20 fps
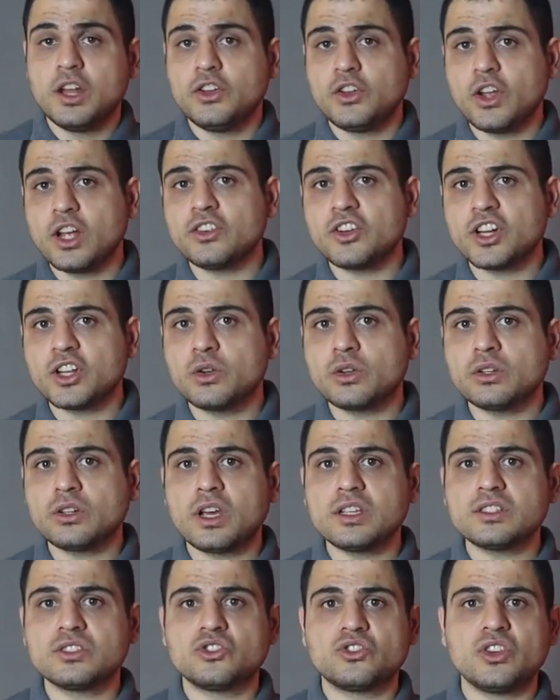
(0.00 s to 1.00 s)

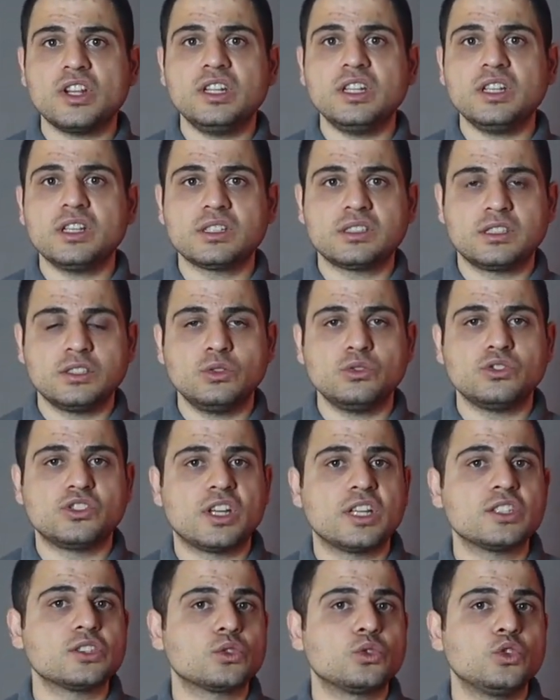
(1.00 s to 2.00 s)
Non-recognized training
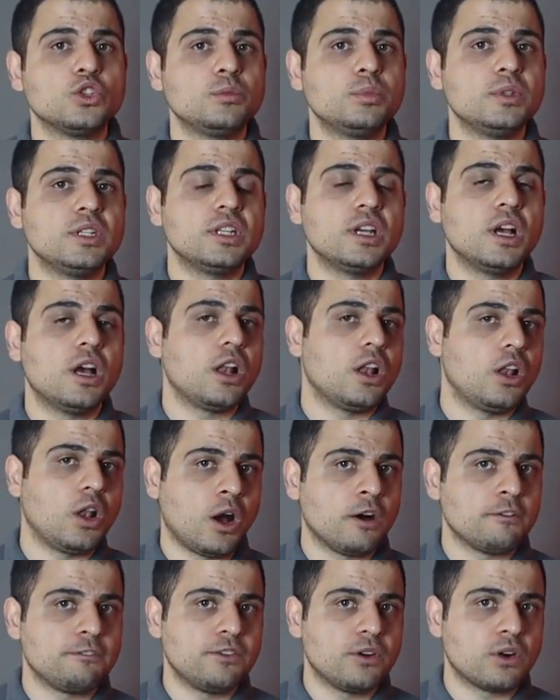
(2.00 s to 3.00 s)
institutions could be
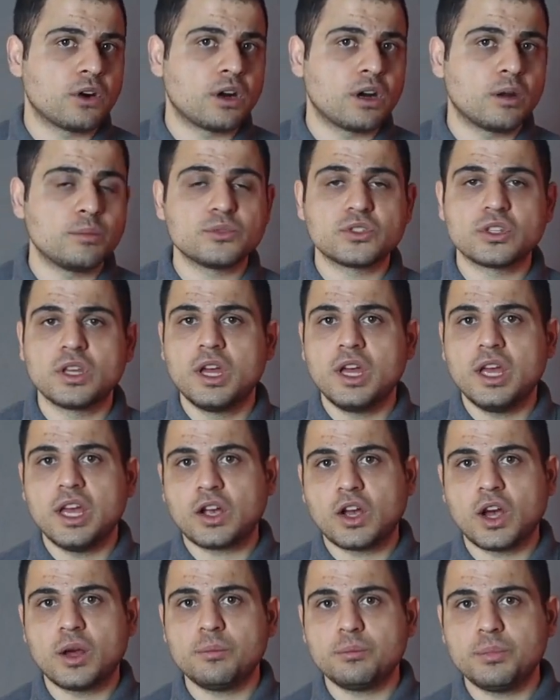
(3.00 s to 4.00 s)
law firms, a
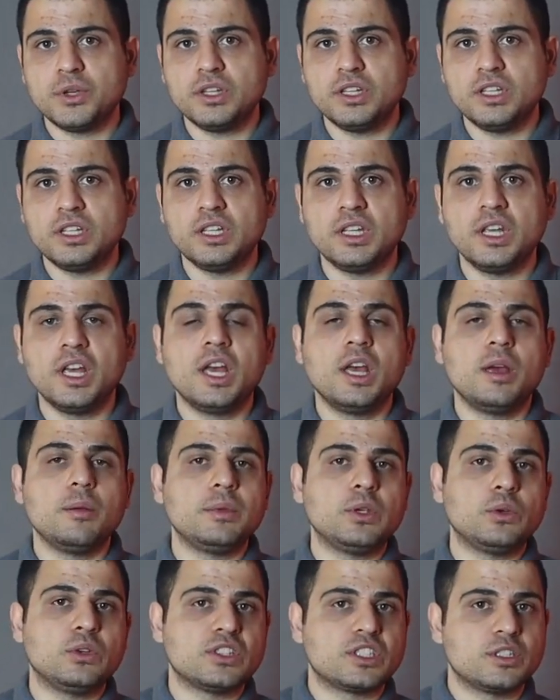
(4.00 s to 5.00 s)
company,
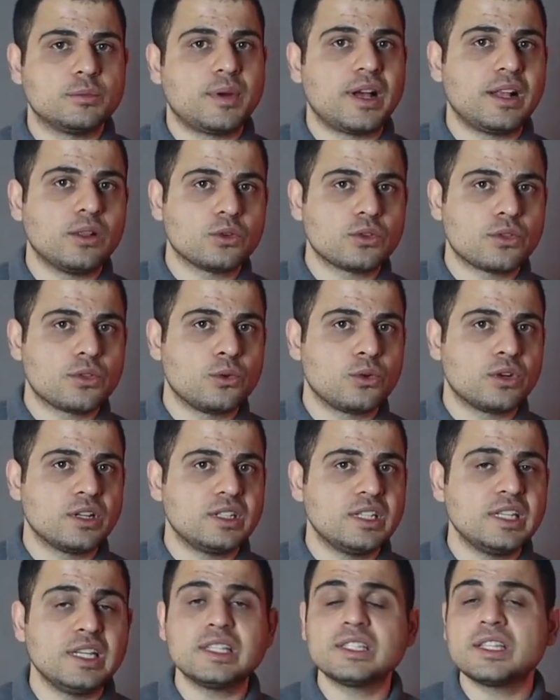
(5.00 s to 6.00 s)
municipal
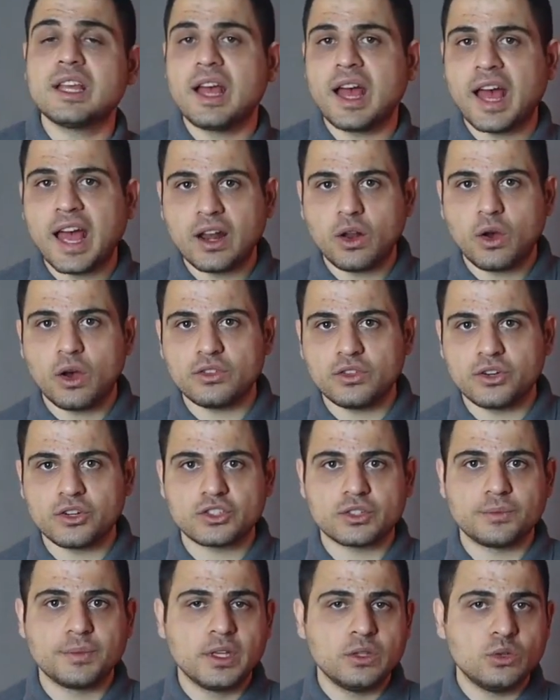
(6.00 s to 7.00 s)
authorities, and
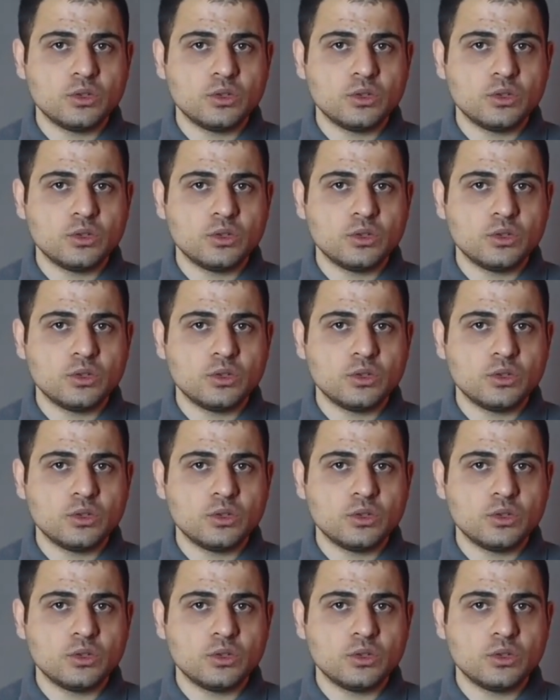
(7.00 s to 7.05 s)
others.